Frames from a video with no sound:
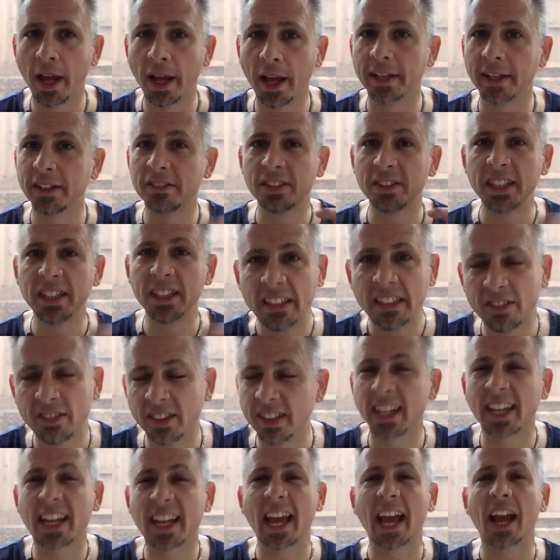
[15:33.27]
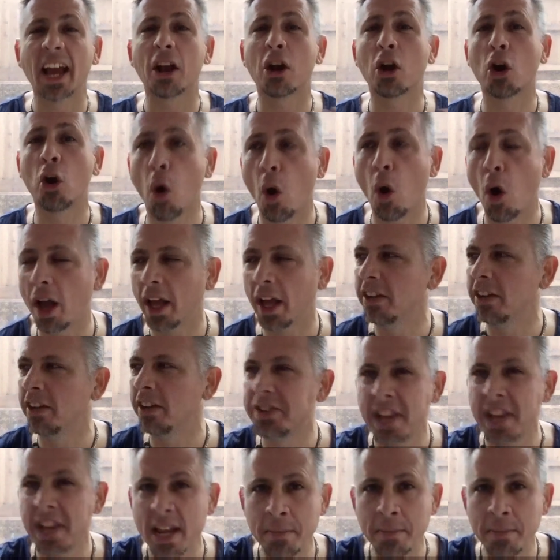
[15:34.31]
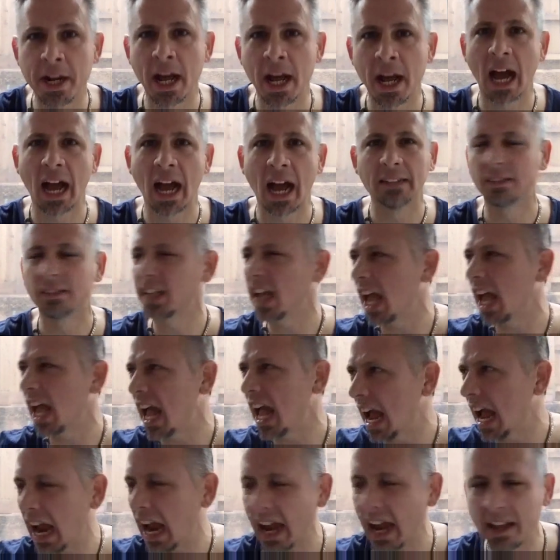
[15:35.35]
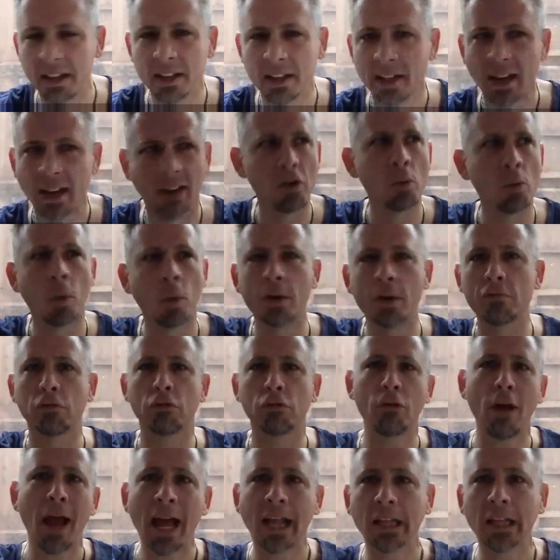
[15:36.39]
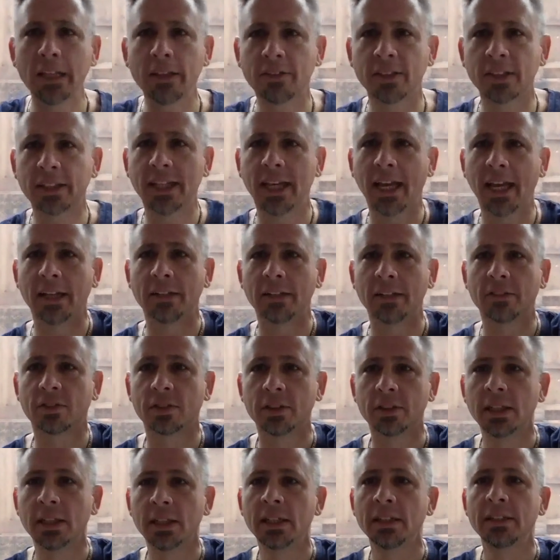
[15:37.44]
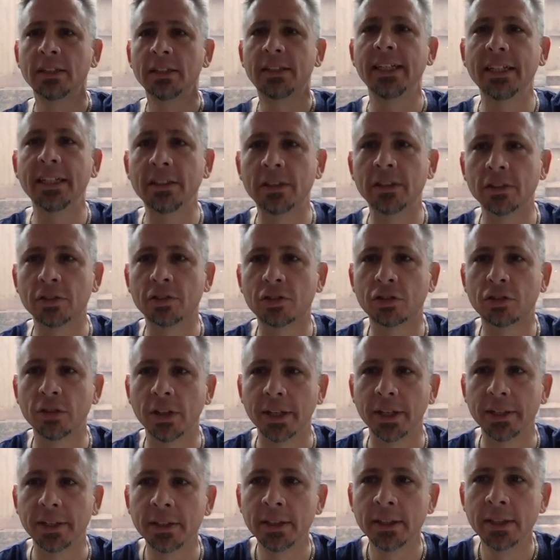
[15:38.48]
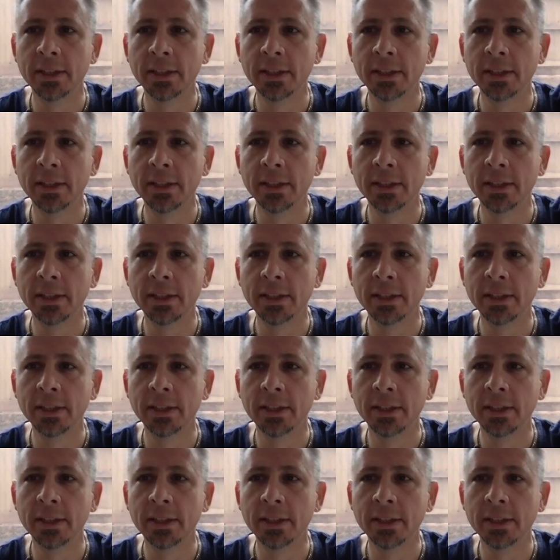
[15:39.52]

It's easy to get caught and demonized. Yeah, everyone rallies against the industry.